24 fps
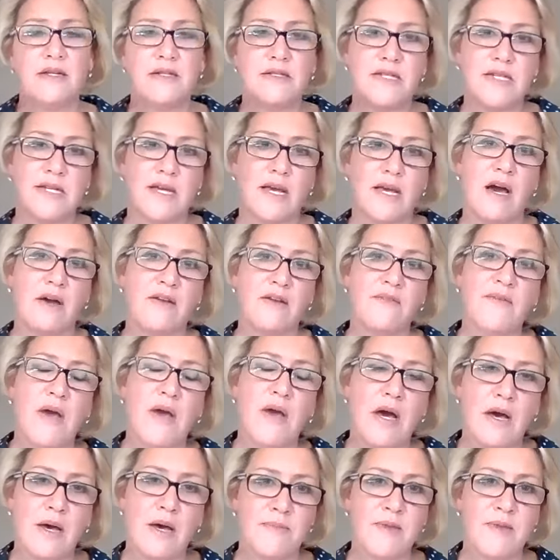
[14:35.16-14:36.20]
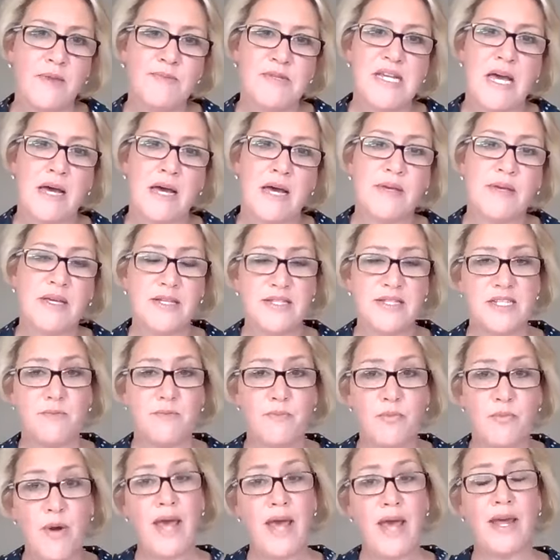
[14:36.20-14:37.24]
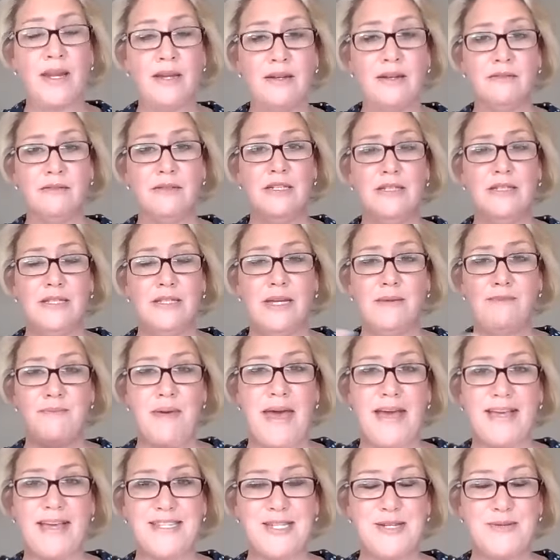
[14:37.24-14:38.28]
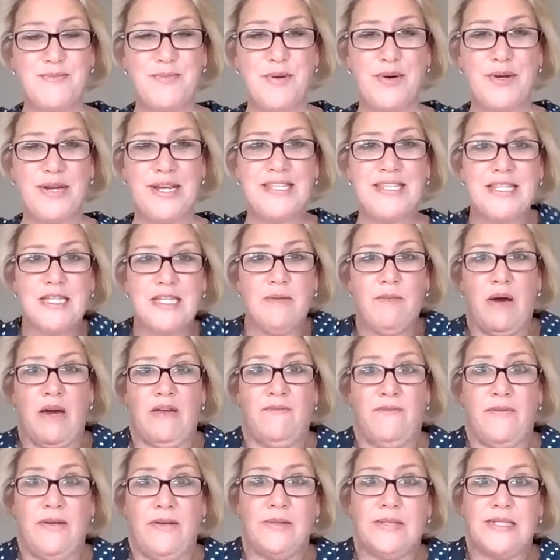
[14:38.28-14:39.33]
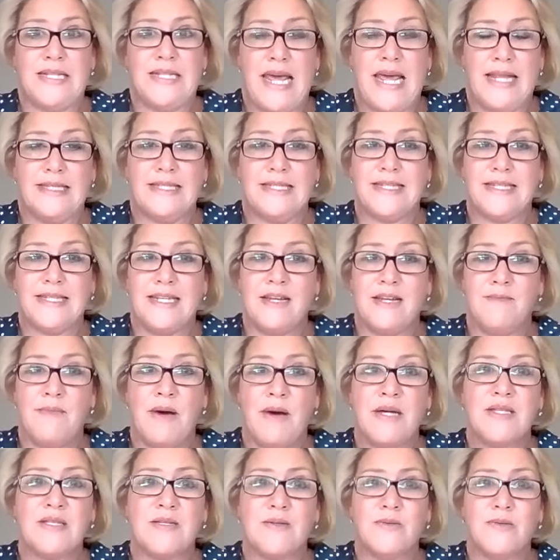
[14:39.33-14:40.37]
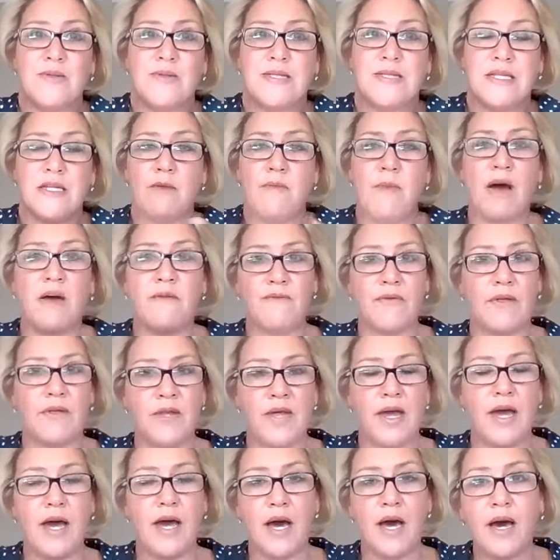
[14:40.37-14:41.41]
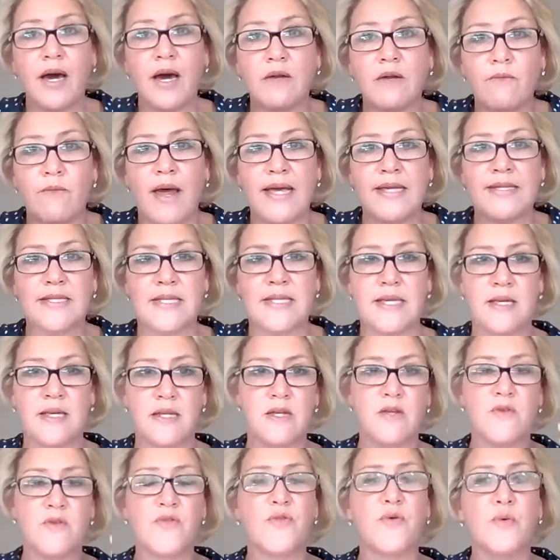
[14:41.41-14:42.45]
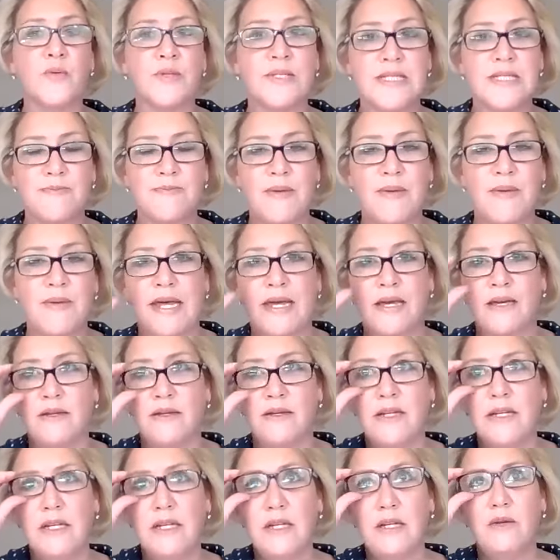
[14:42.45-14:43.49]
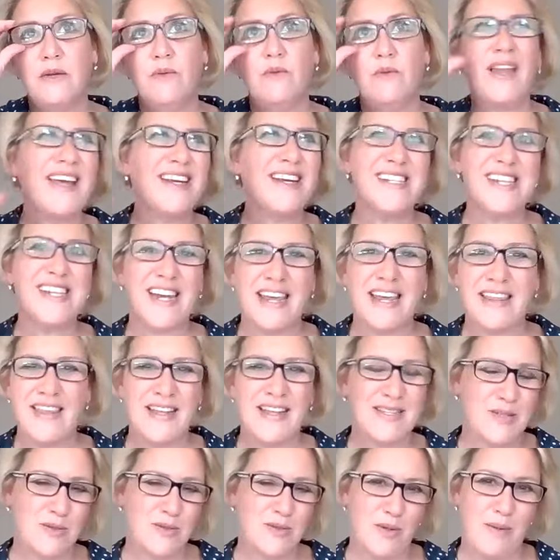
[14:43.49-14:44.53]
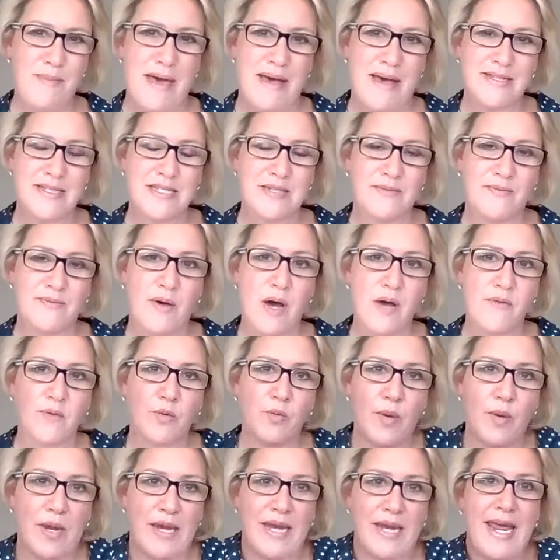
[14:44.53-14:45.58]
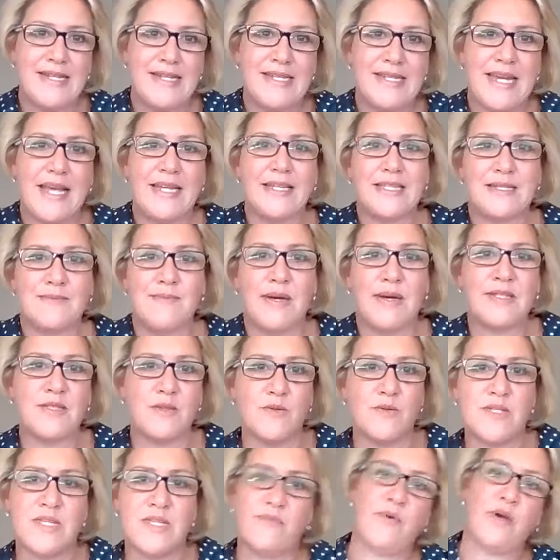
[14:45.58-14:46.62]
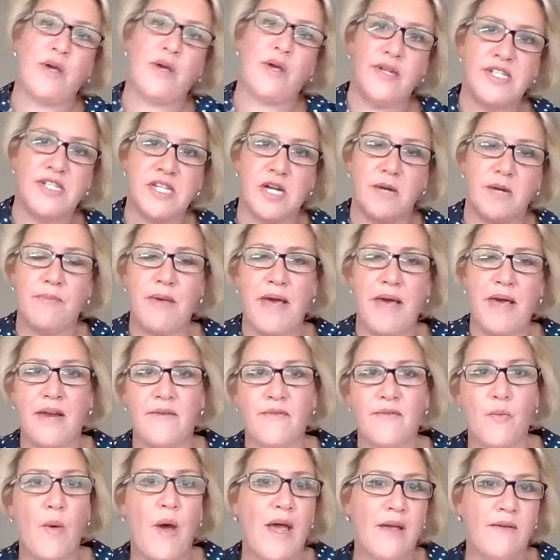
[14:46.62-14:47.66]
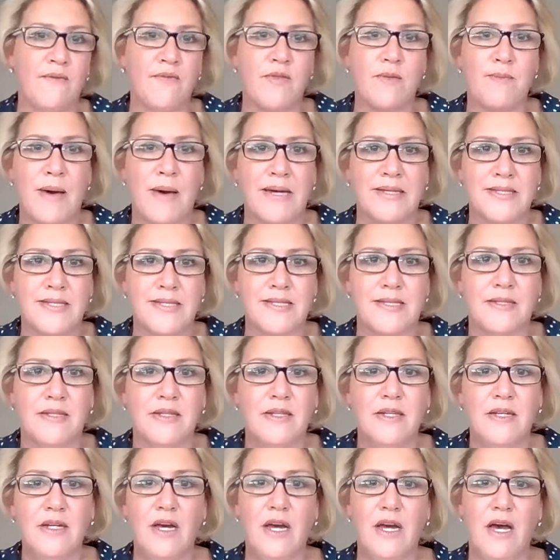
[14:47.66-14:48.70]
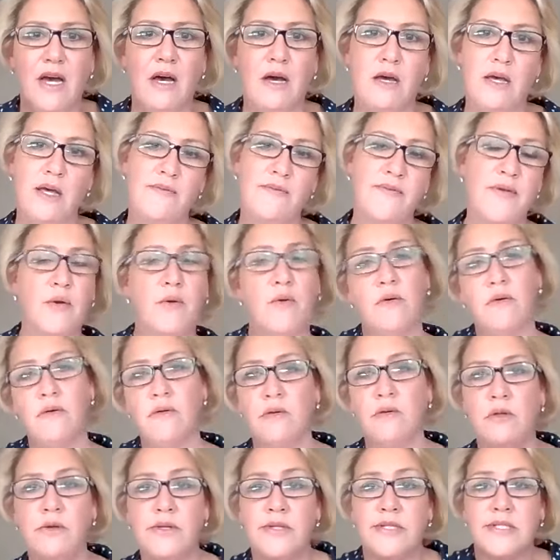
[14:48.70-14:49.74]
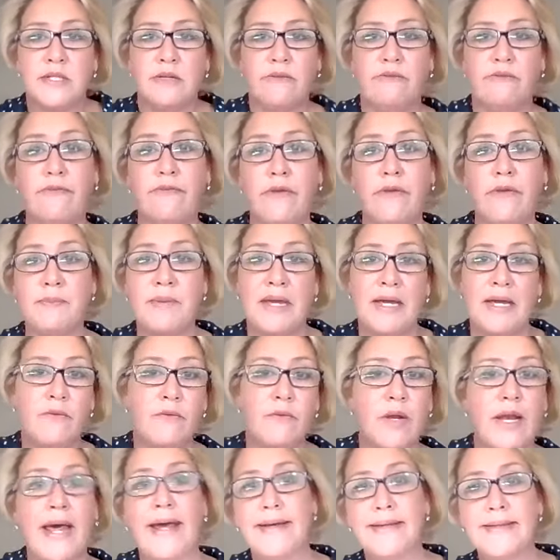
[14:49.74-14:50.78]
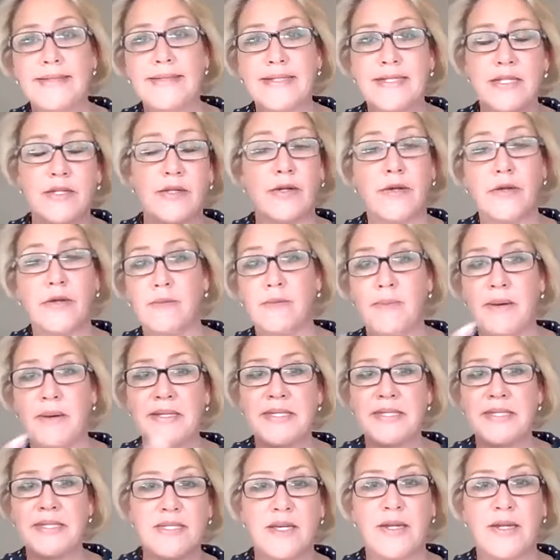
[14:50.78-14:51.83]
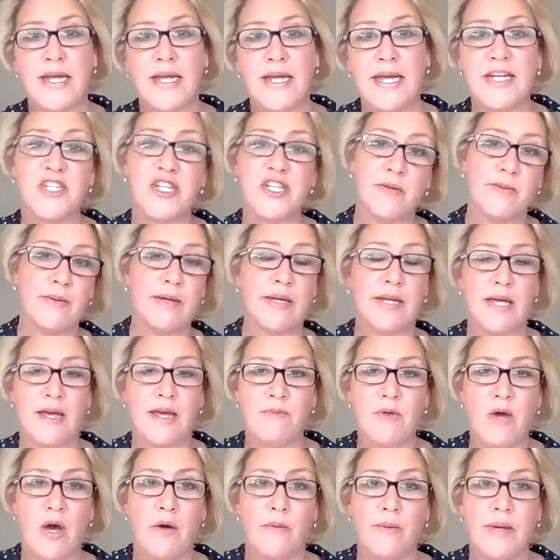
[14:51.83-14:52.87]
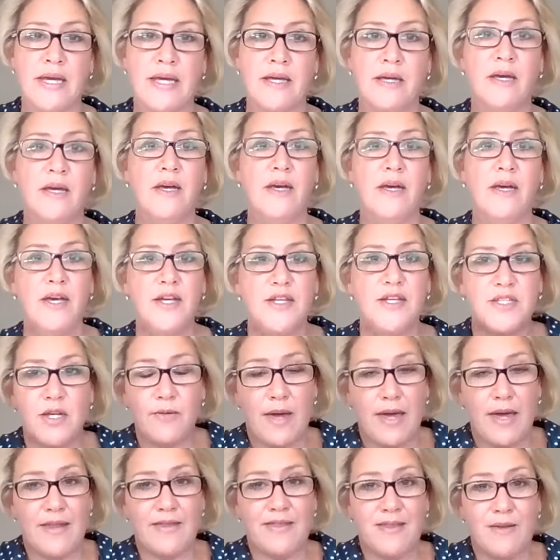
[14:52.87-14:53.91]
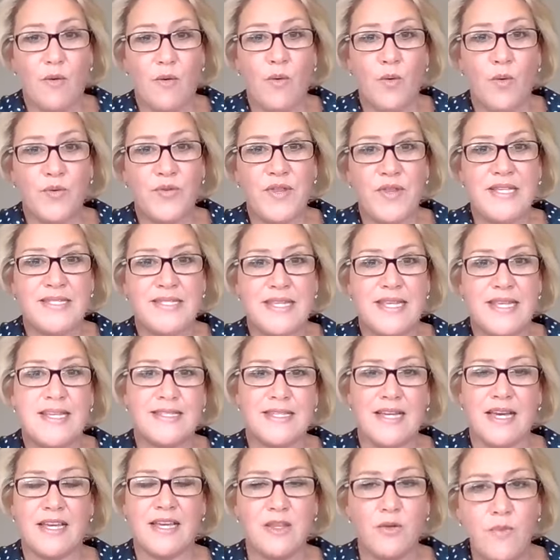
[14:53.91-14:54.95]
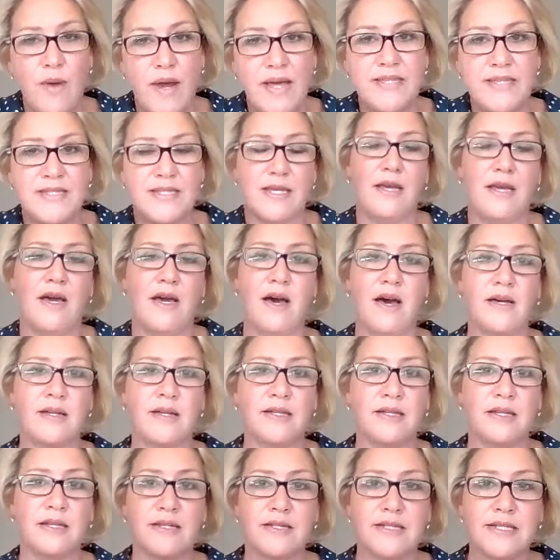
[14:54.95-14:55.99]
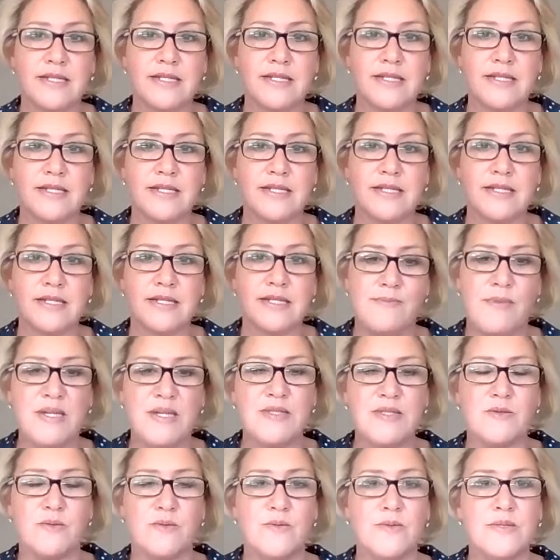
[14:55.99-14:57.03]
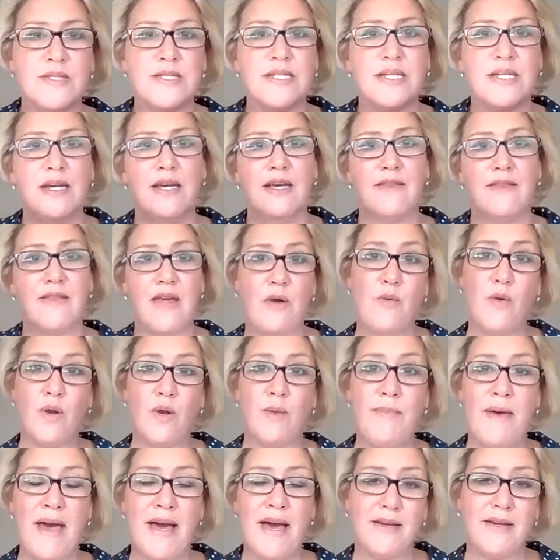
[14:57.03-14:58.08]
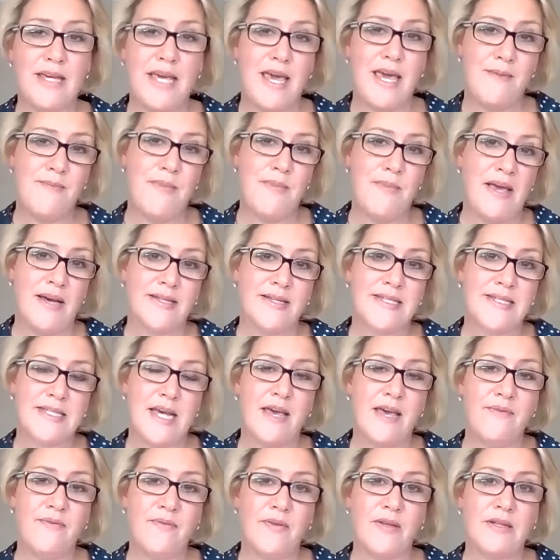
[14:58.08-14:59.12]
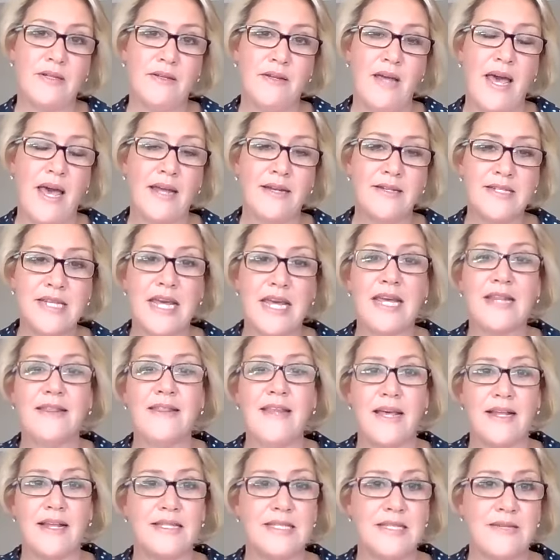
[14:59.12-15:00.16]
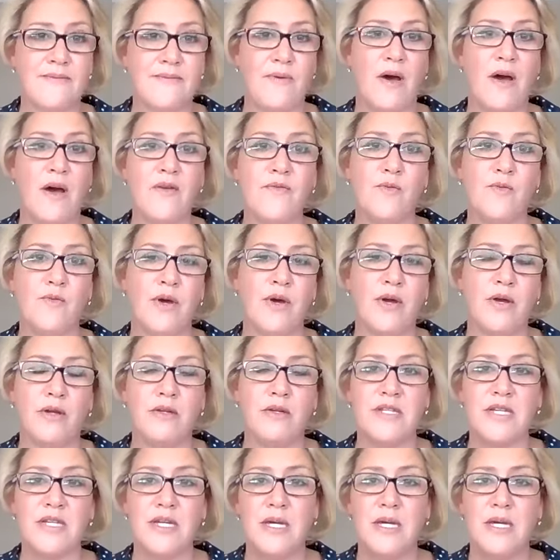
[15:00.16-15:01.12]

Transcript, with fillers: to kind of calm them down because your brain impacts your body. So you might feel tense in your muscles and you might feel your heart racing and your thoughts spinning. Well, actually, that's all about survival. We need tense muscles if we're going to jump out of the way of the bus. Uh, if you're all loose and floppy and relaxed, you know, the bus is going to hit you and keep going. So, all these things like the racing heart and the, the tense muscles, they're all about keeping us safe and, and in that survival mode